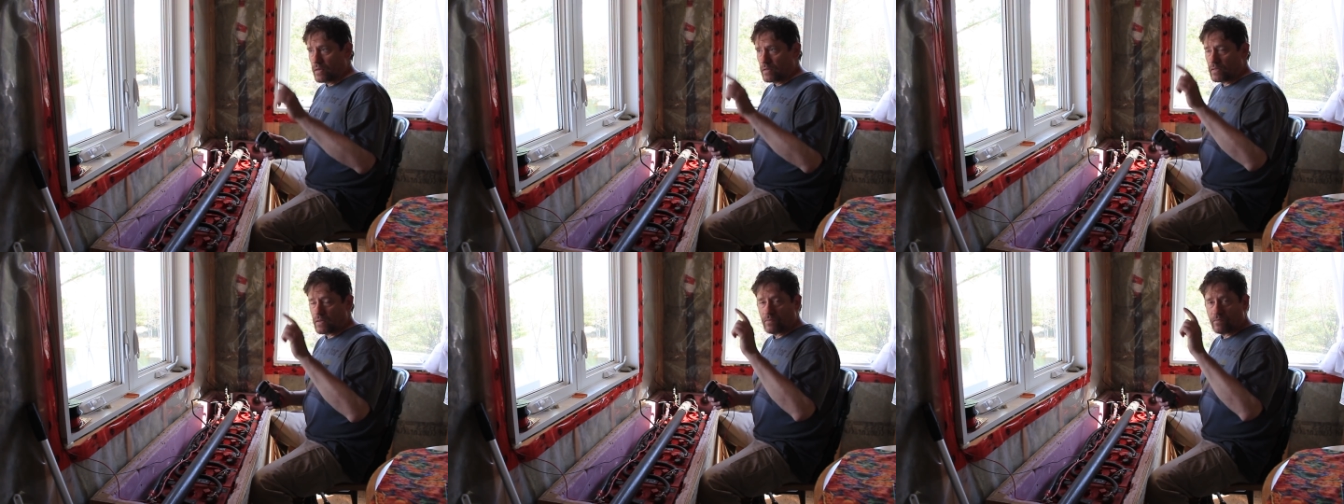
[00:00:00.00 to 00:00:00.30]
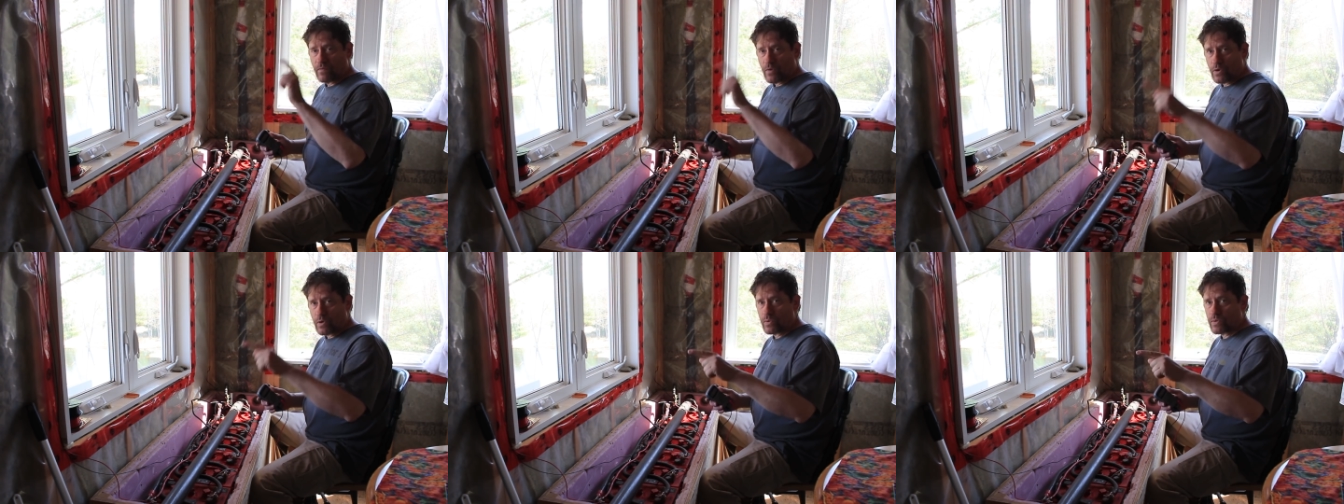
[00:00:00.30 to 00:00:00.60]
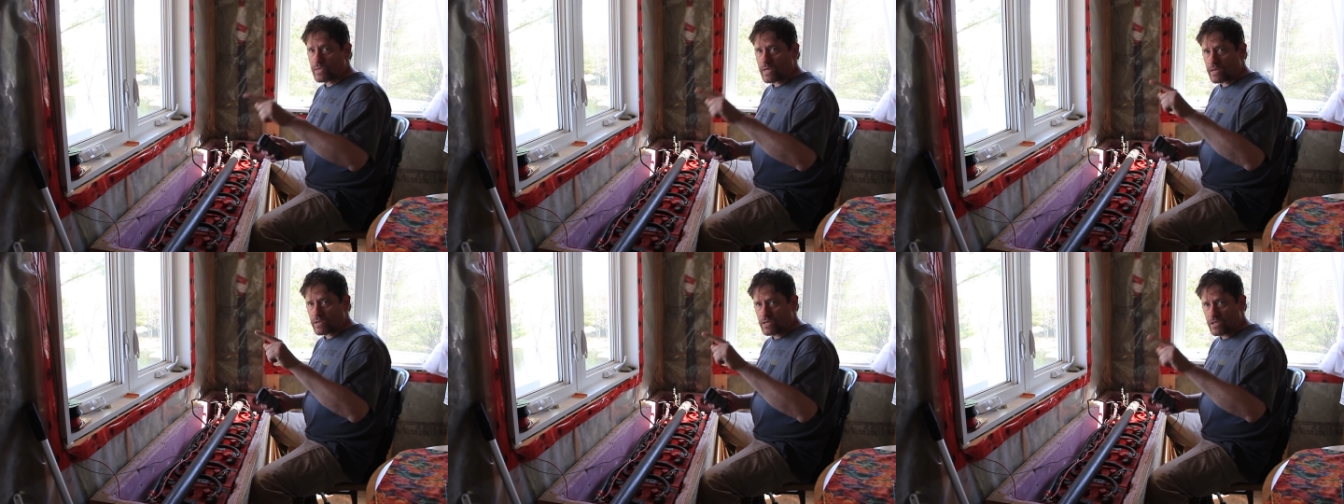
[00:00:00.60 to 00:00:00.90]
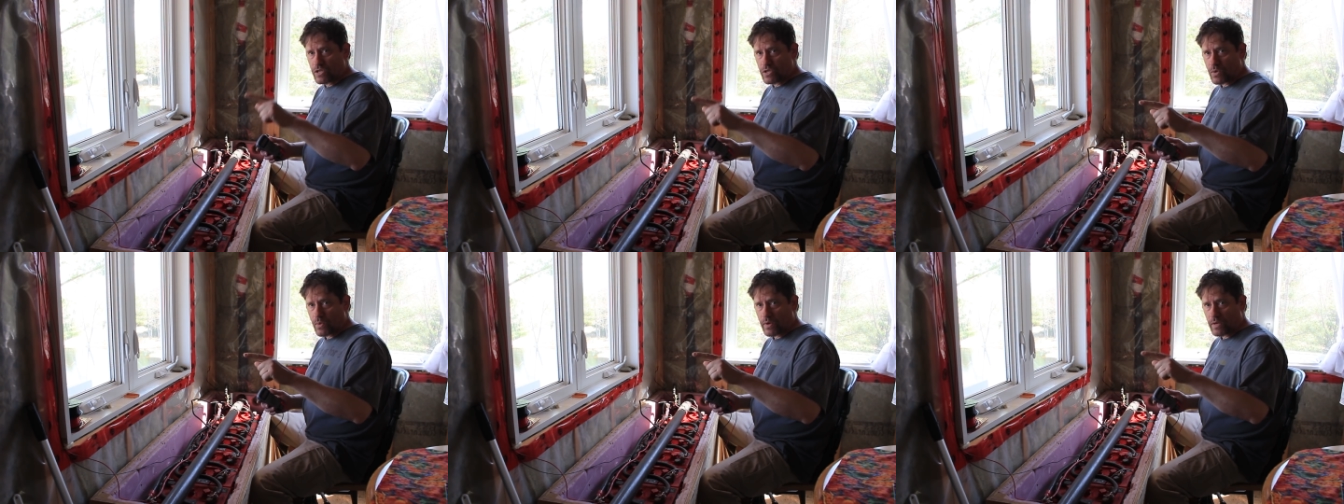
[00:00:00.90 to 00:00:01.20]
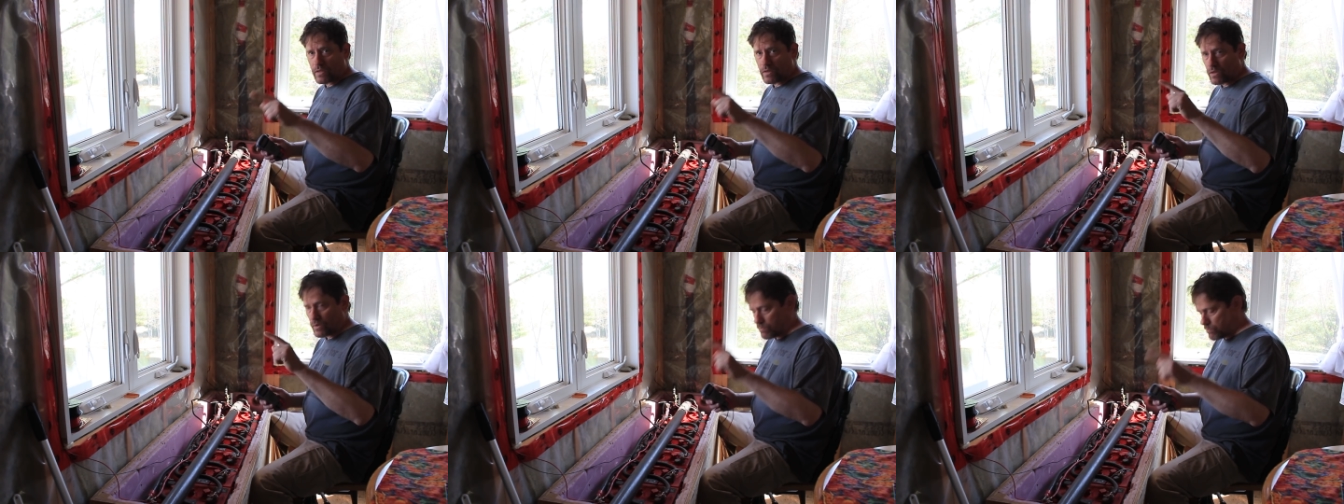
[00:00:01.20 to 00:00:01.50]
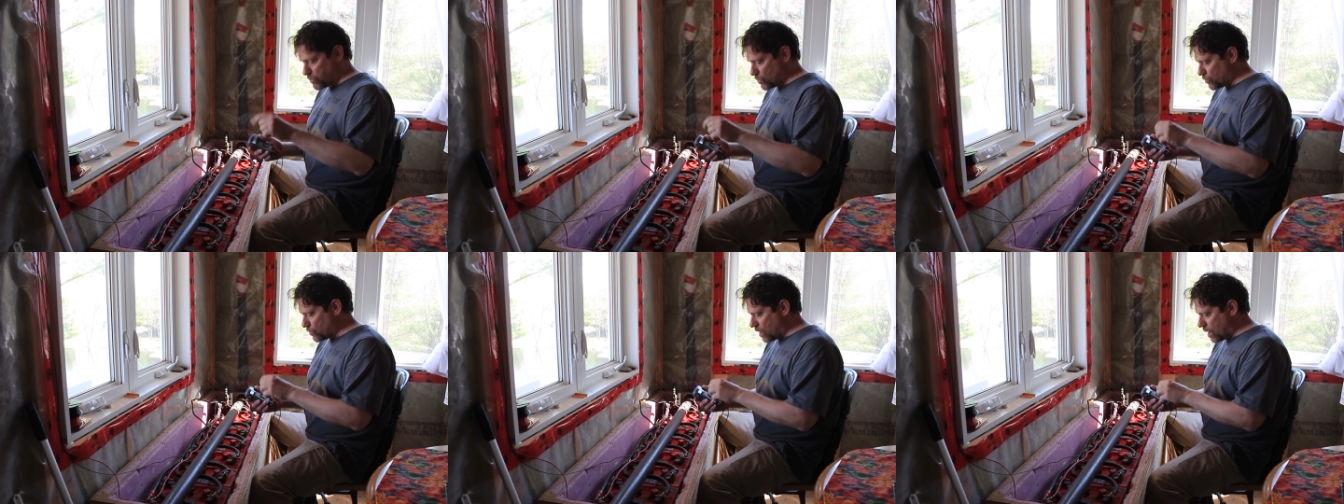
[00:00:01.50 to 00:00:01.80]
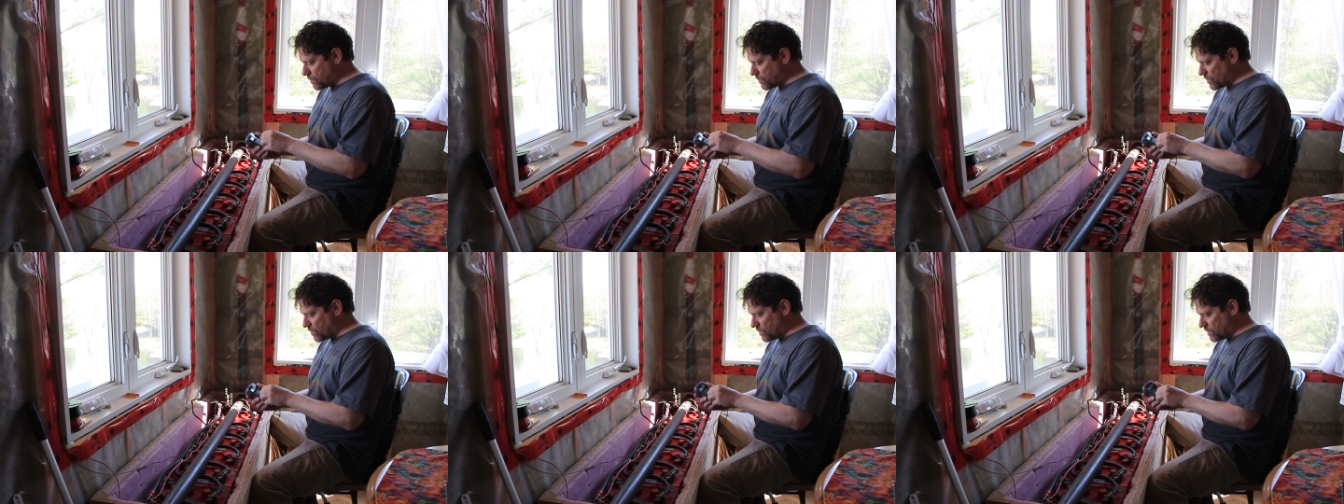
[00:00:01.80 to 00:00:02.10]
the inverter was actually showing the
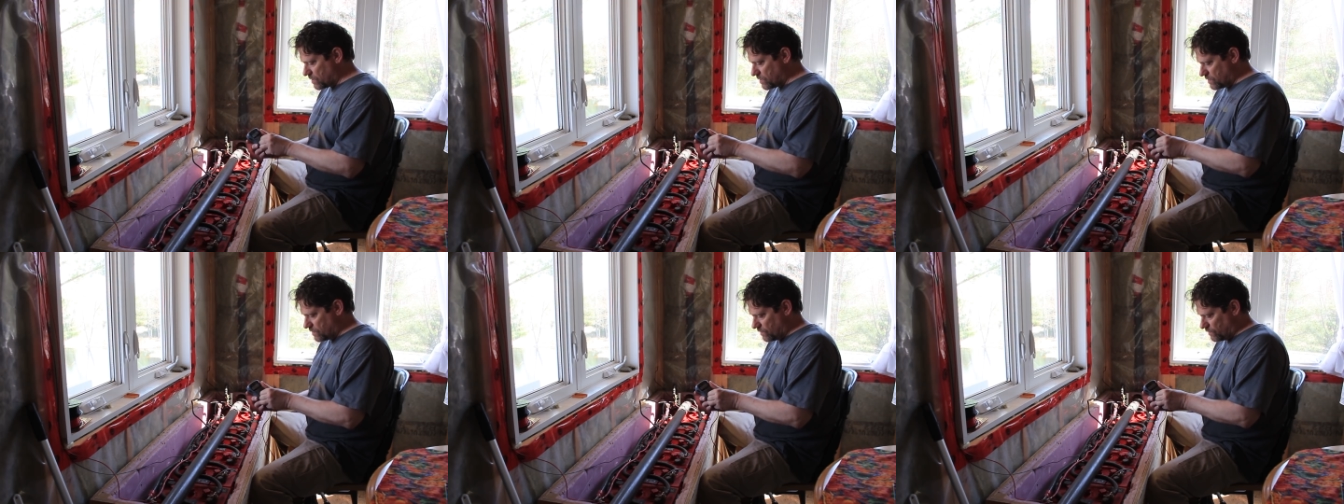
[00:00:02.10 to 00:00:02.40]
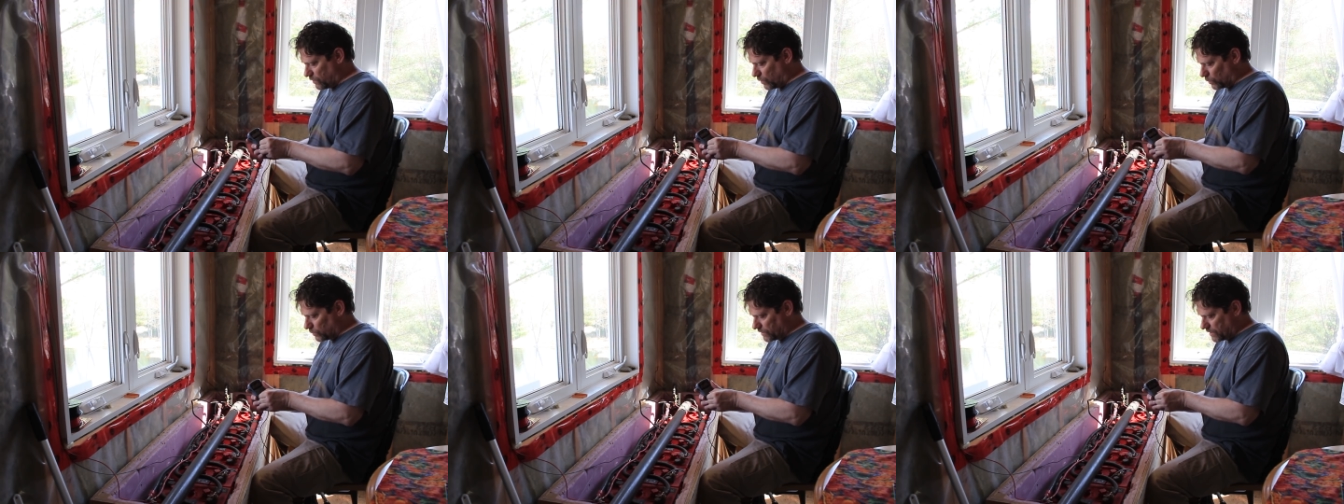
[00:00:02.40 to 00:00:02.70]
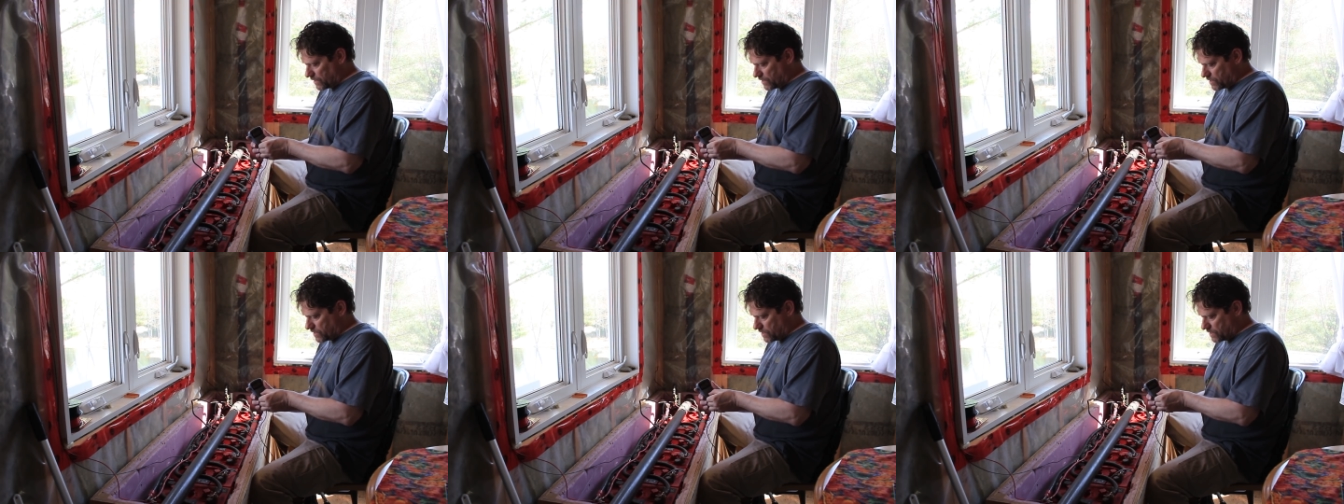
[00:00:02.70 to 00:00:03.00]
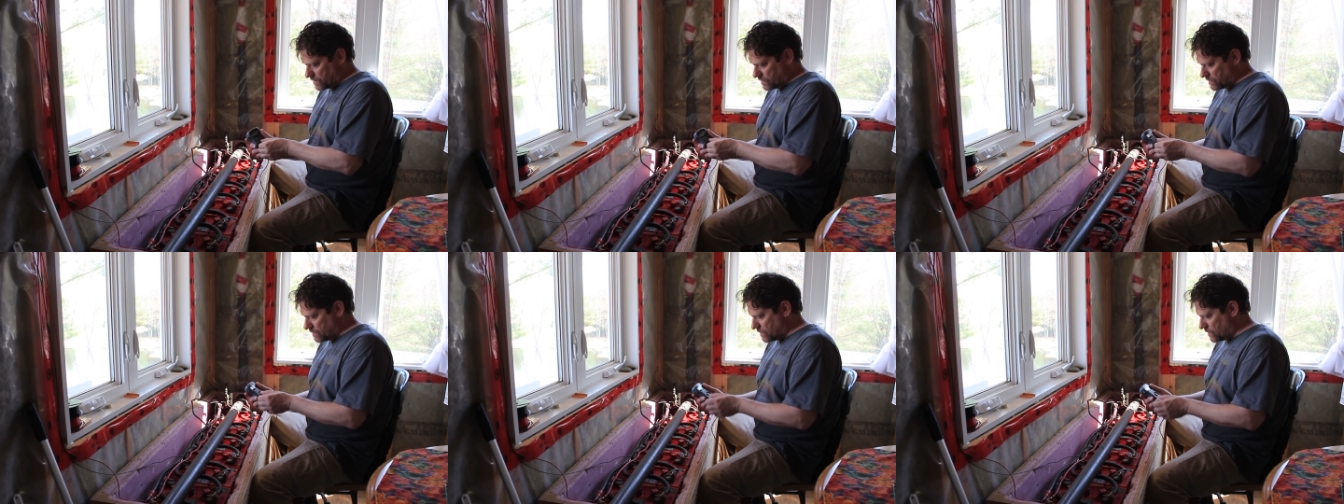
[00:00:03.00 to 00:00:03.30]
proper voltage,